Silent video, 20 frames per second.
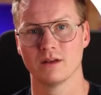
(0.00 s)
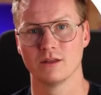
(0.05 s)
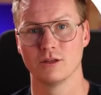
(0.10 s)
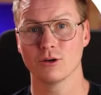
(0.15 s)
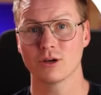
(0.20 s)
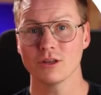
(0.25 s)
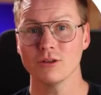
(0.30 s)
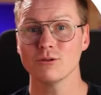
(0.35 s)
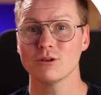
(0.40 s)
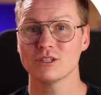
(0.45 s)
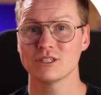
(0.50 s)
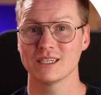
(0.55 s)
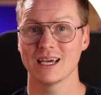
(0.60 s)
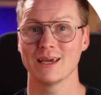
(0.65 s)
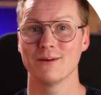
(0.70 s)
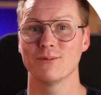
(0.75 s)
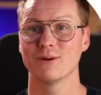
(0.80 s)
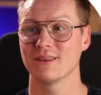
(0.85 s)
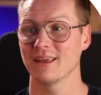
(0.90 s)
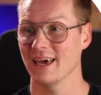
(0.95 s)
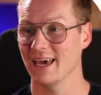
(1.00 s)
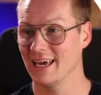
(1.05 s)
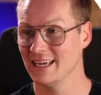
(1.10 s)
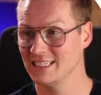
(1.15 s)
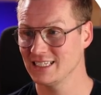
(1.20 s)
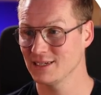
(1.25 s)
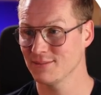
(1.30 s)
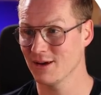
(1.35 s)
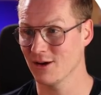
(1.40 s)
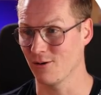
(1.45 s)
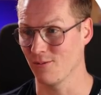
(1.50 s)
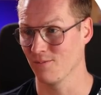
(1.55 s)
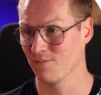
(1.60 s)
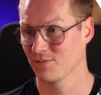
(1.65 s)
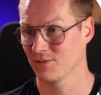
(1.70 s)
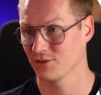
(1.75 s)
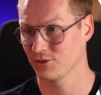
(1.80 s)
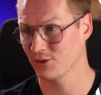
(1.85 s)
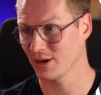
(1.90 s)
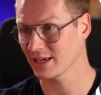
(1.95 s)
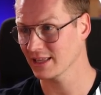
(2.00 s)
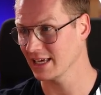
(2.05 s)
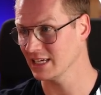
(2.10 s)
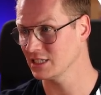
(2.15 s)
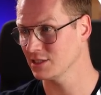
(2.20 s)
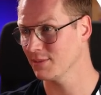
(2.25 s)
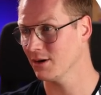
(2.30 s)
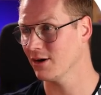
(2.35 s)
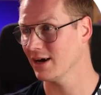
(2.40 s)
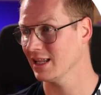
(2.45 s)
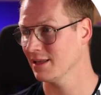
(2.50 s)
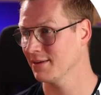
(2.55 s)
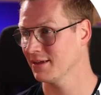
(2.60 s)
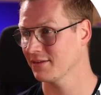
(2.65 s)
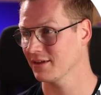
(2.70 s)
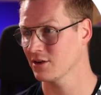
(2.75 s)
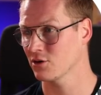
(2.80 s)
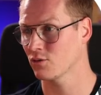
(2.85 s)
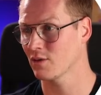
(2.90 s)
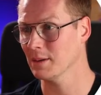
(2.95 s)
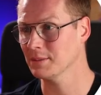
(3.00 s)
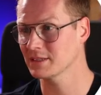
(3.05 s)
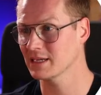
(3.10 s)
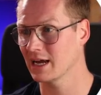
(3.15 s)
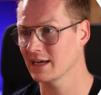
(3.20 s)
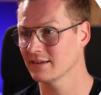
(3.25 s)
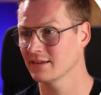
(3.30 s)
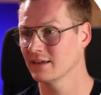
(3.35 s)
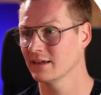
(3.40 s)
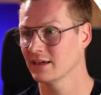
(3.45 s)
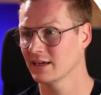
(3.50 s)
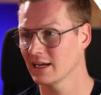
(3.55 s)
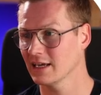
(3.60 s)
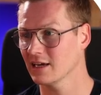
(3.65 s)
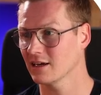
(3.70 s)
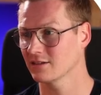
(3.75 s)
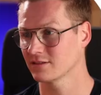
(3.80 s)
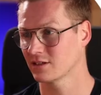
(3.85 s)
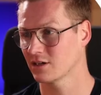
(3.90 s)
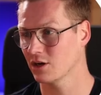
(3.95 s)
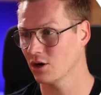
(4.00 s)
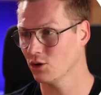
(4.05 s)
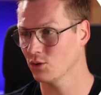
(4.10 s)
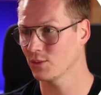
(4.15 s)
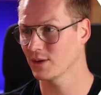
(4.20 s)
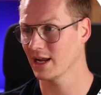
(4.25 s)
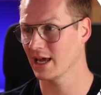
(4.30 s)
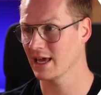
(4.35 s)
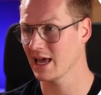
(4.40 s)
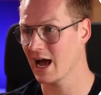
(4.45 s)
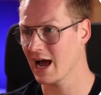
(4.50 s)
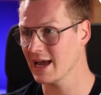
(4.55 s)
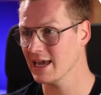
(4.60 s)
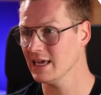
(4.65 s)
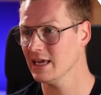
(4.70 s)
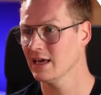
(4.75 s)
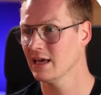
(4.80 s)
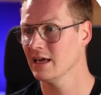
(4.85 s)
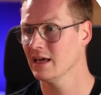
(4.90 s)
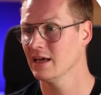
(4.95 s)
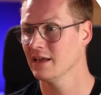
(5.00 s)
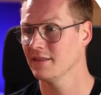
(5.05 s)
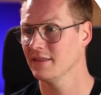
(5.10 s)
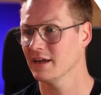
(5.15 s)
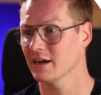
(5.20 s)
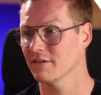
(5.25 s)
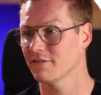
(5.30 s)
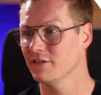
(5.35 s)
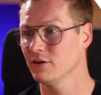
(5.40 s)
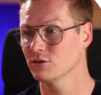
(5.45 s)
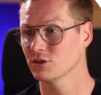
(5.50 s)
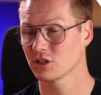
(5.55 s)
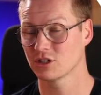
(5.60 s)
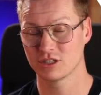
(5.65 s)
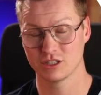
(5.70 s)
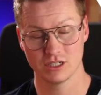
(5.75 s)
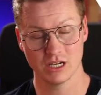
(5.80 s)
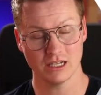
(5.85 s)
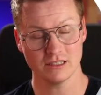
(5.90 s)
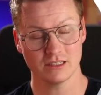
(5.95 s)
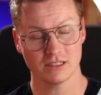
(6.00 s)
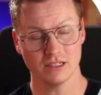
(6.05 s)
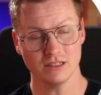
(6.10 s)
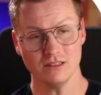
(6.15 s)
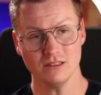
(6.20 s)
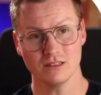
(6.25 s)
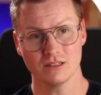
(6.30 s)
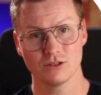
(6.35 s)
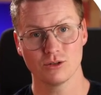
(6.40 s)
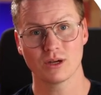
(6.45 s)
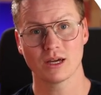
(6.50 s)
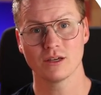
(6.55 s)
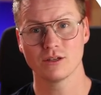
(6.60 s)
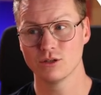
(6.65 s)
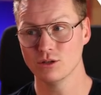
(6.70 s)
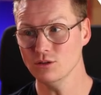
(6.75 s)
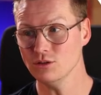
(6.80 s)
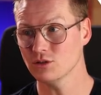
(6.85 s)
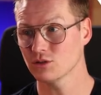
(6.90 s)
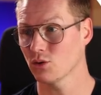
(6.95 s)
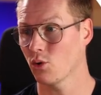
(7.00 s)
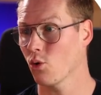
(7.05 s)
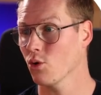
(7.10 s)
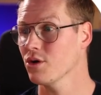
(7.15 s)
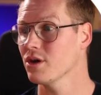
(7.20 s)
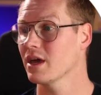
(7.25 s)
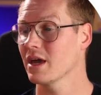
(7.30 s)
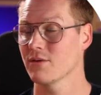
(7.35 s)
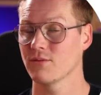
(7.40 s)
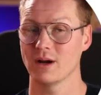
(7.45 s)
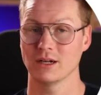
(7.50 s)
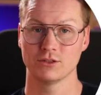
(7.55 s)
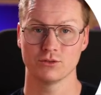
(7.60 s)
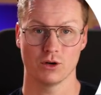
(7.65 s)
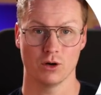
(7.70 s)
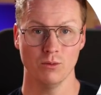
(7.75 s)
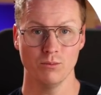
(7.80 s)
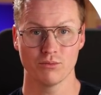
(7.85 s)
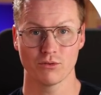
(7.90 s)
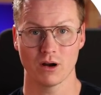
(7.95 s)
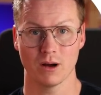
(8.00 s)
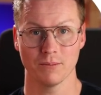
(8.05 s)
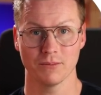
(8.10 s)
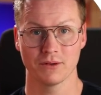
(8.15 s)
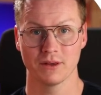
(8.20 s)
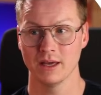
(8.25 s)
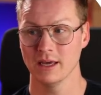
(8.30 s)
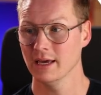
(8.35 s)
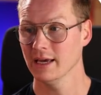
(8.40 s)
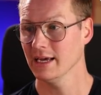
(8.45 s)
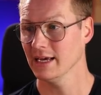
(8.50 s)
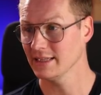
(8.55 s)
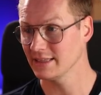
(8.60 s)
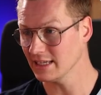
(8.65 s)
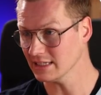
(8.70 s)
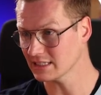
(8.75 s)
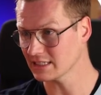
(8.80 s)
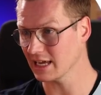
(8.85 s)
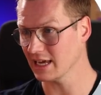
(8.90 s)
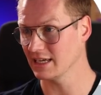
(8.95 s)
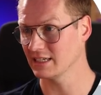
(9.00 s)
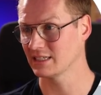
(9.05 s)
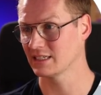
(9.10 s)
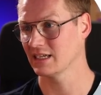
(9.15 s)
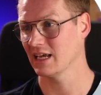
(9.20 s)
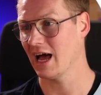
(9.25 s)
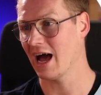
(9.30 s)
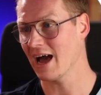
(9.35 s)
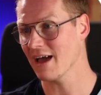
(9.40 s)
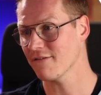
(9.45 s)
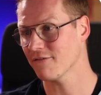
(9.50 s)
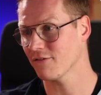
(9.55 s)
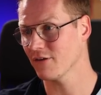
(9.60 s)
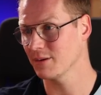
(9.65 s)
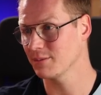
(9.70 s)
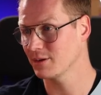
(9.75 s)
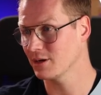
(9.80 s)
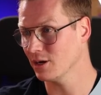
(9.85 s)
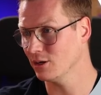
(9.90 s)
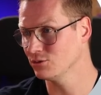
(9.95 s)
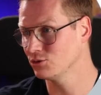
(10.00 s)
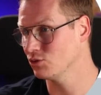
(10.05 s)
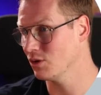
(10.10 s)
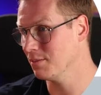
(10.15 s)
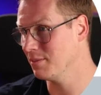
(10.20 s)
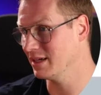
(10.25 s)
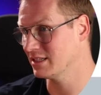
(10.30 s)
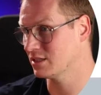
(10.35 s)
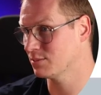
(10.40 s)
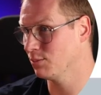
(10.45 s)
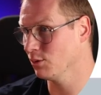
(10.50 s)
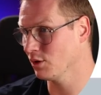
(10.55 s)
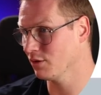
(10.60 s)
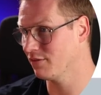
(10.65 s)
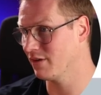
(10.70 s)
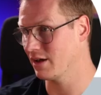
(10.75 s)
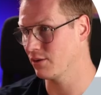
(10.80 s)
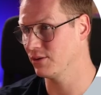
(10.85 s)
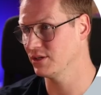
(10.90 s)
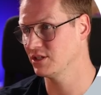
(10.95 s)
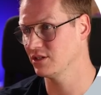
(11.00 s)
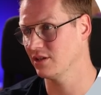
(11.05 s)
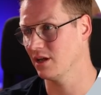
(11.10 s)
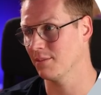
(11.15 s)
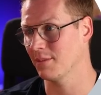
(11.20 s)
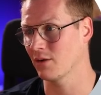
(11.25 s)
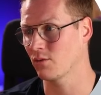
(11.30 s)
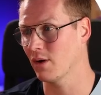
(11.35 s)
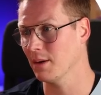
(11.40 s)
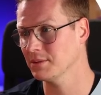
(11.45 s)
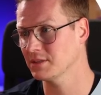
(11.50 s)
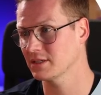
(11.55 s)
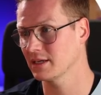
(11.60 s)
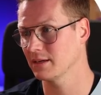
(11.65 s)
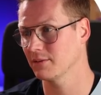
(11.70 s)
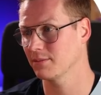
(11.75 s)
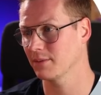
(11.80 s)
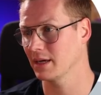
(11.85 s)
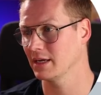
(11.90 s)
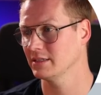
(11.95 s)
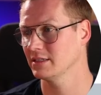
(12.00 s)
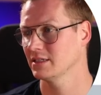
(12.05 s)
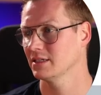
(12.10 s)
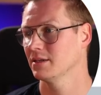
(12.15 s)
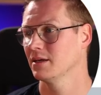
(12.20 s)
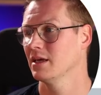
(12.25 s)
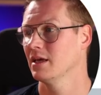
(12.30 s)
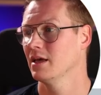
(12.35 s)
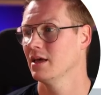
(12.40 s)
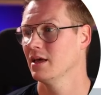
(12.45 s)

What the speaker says: You can do the same with HTML. Drag an HTML element in your website, click on code with AI. There are a few suggestions you can use, or you can write your own prompt. In this case, I frame code to embed Spotify widget on my website page.